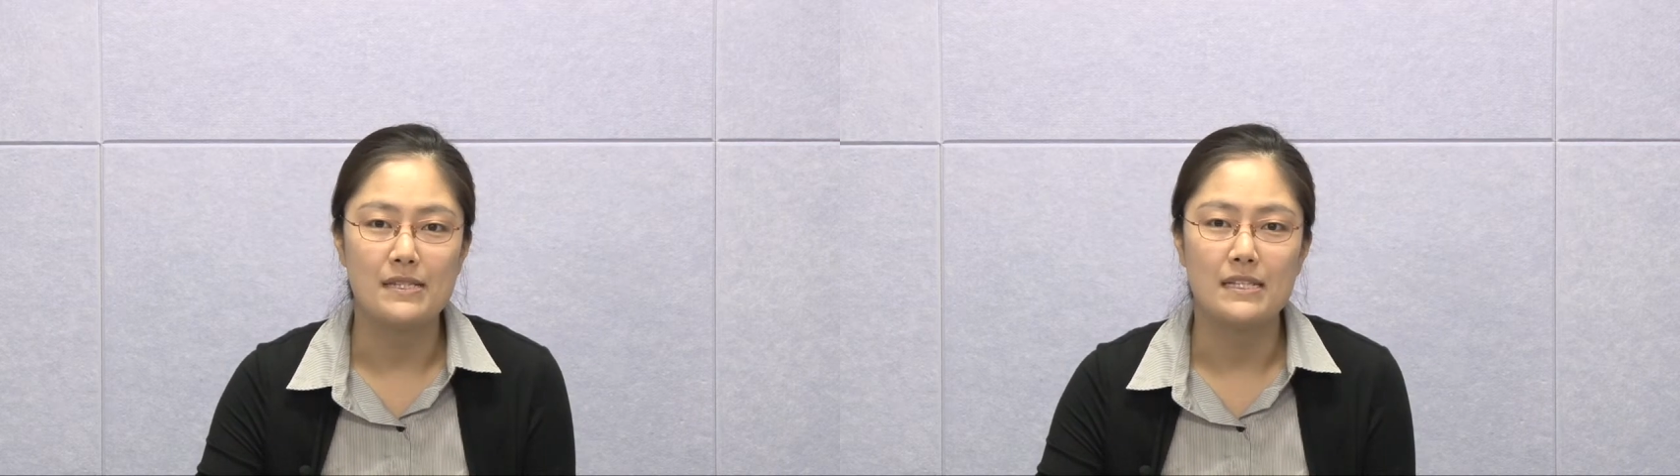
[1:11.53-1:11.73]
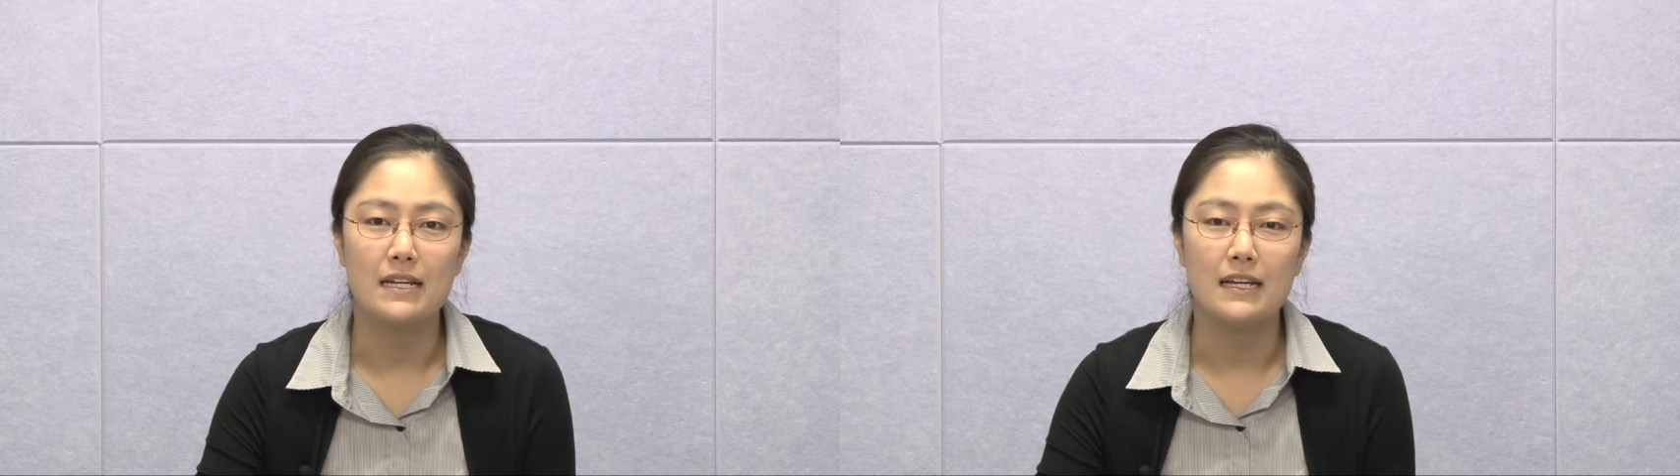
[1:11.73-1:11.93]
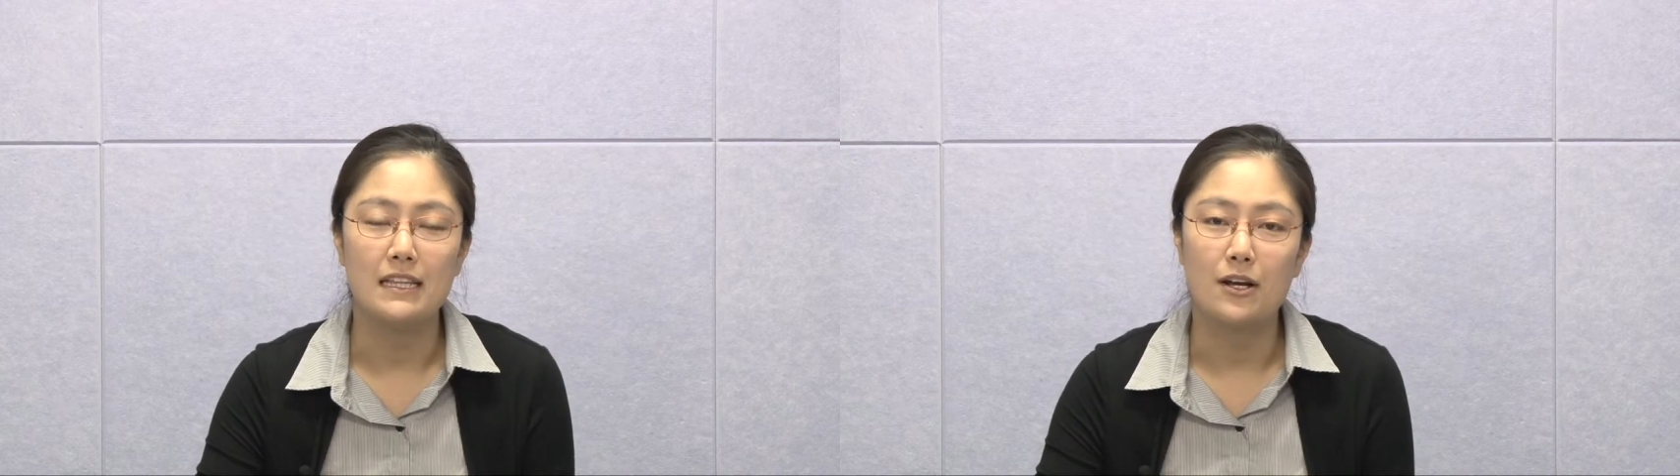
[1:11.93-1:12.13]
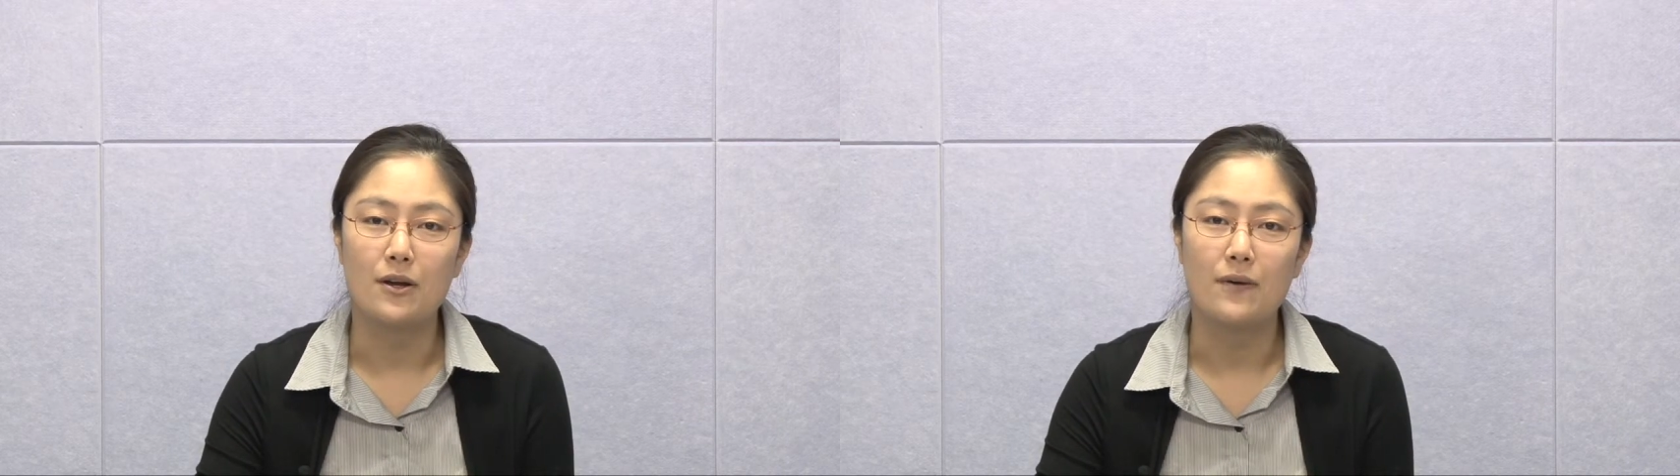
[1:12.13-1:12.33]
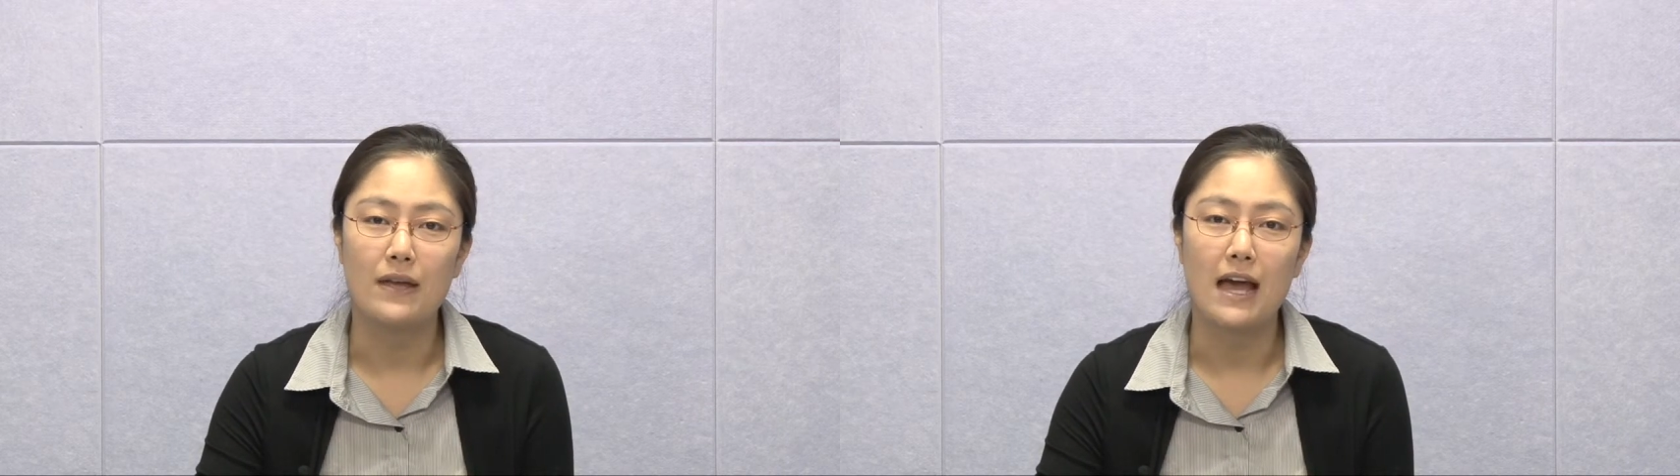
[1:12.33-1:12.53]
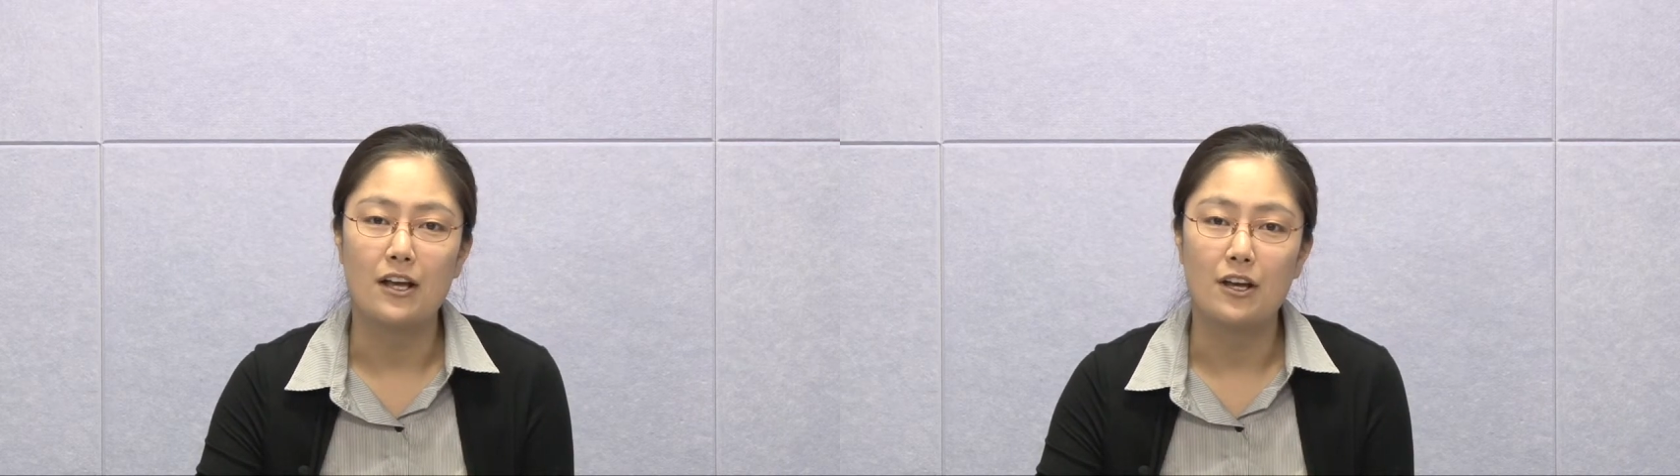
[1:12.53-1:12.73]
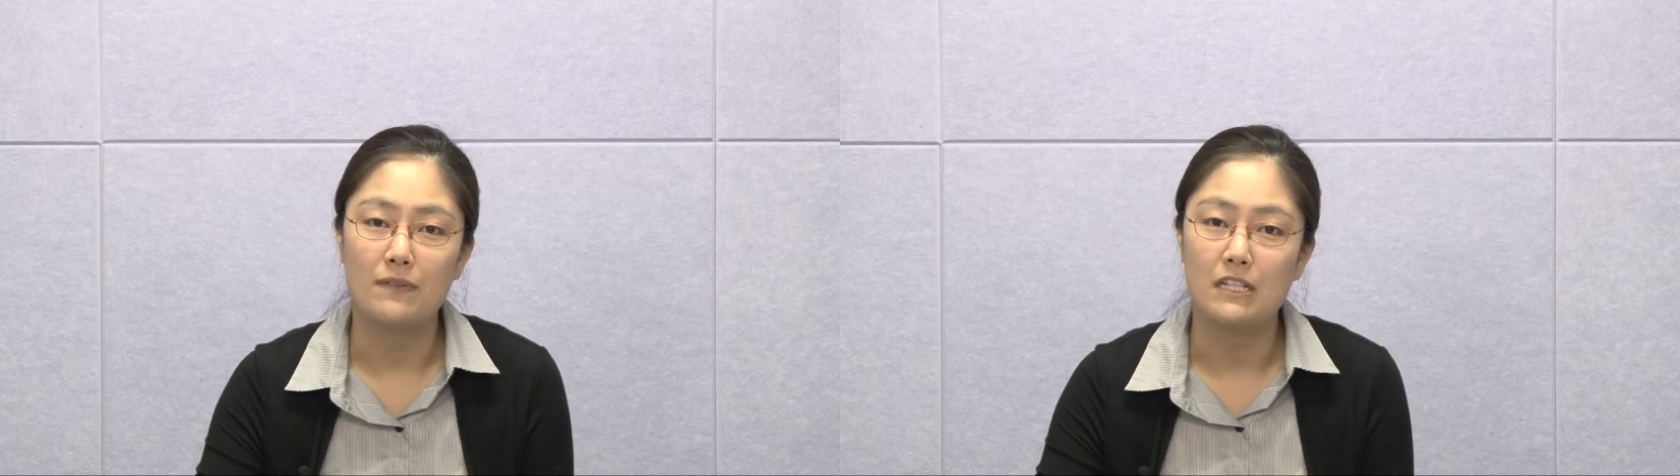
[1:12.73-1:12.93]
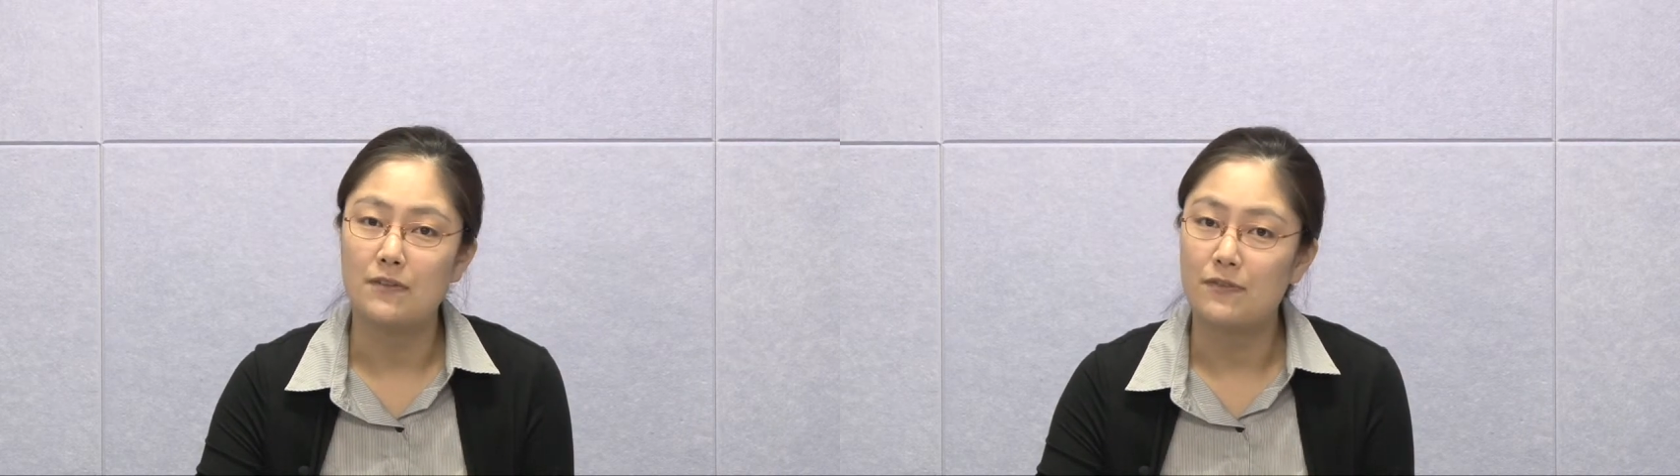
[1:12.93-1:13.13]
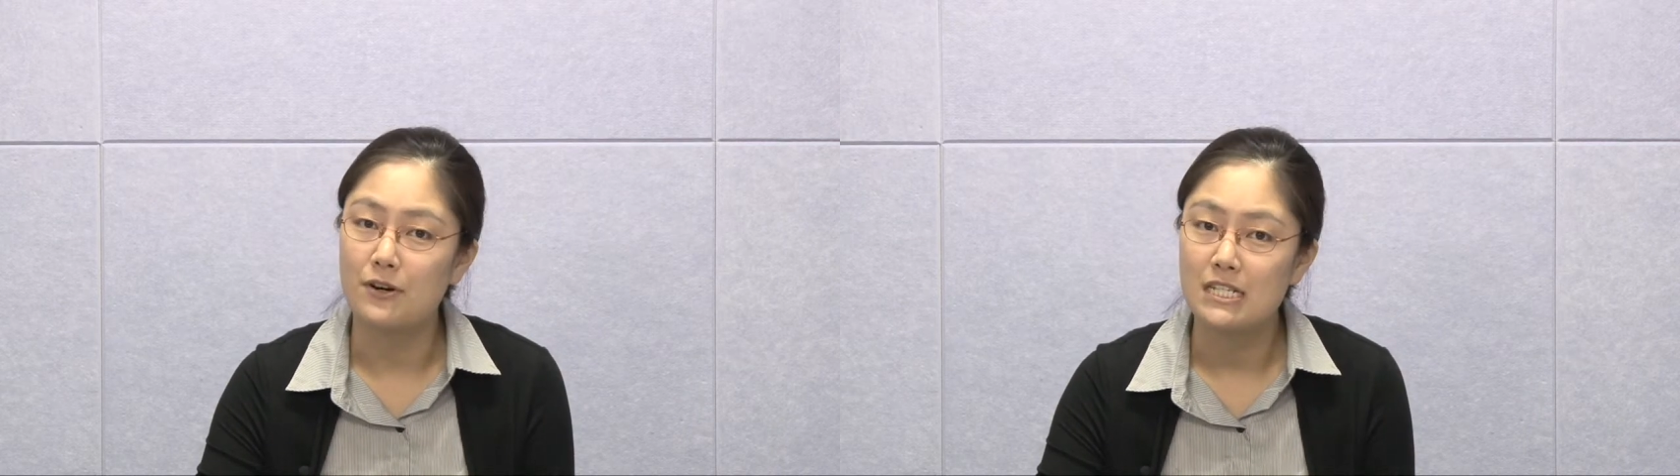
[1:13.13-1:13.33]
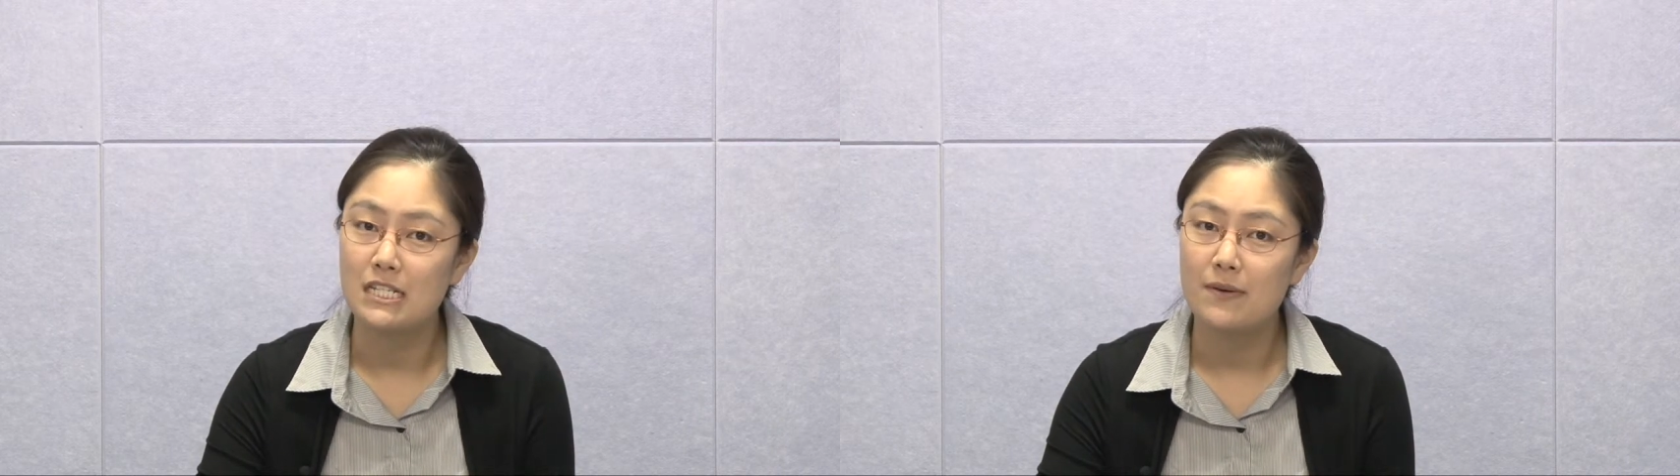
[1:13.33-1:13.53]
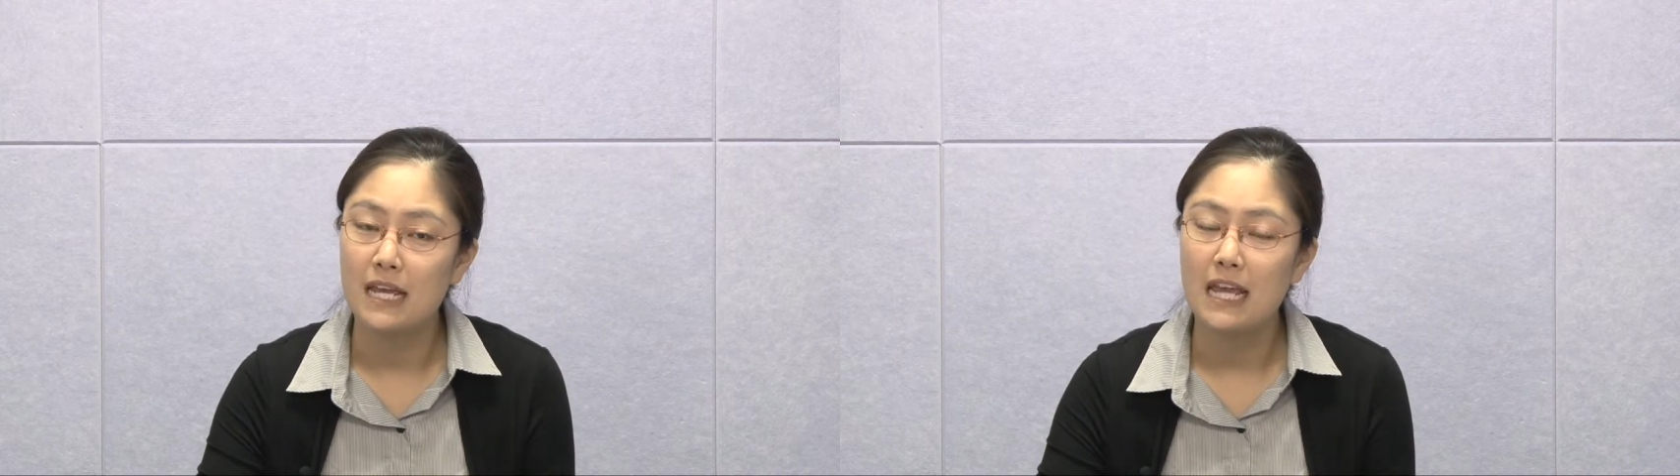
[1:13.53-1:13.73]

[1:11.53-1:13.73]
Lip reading: in the Korean community forestry